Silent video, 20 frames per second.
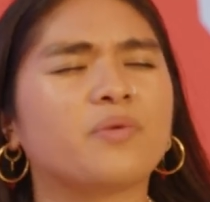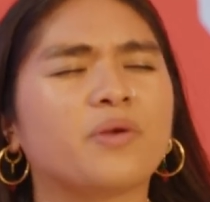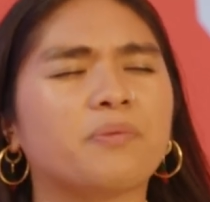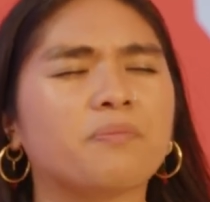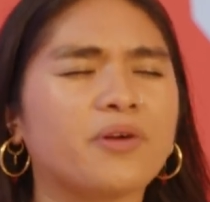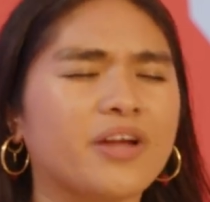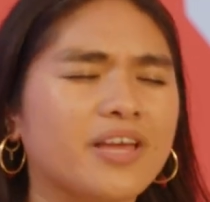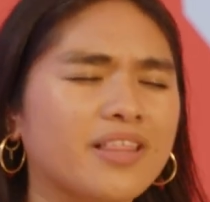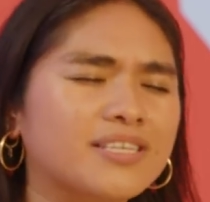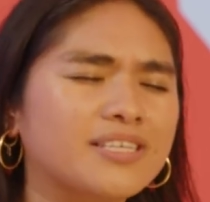
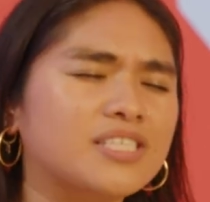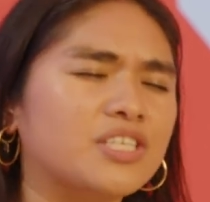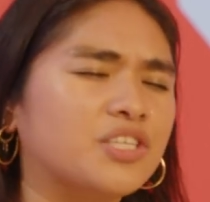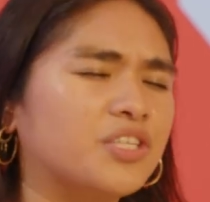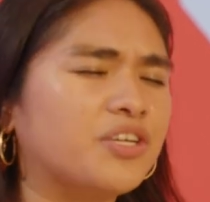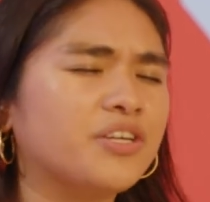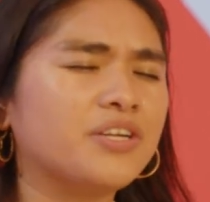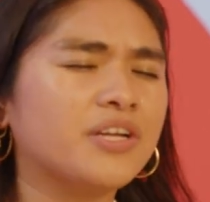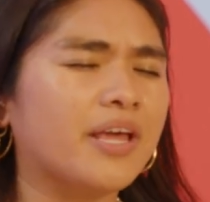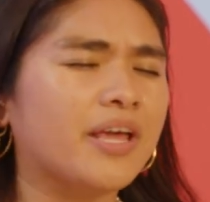We pray this
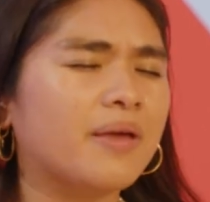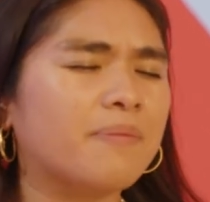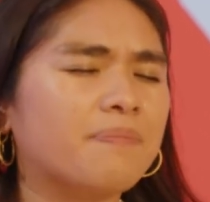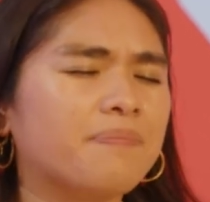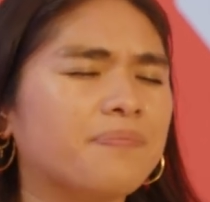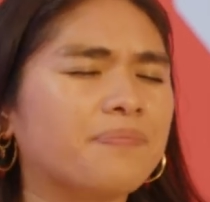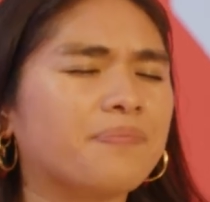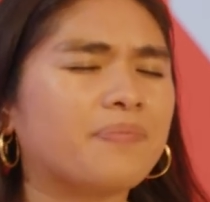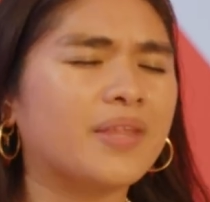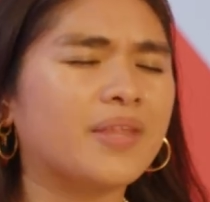in your
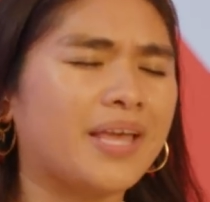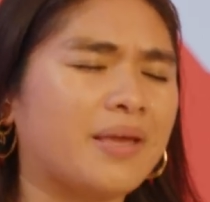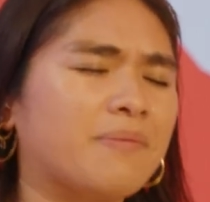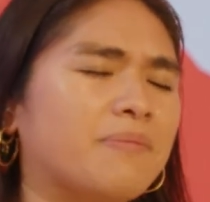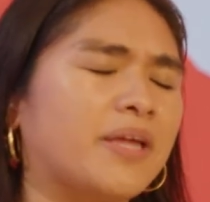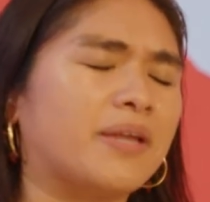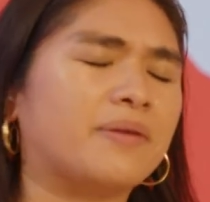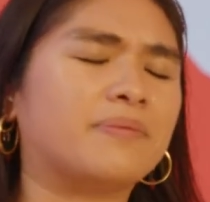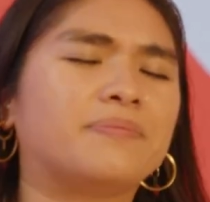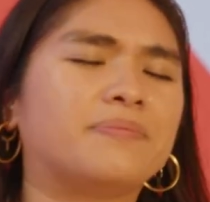name.
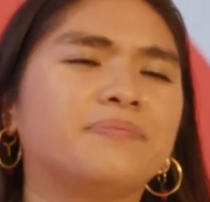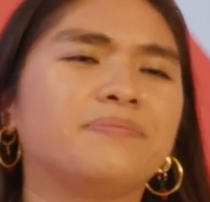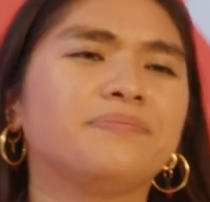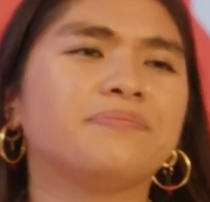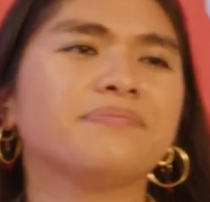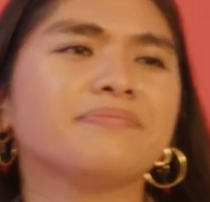Amen.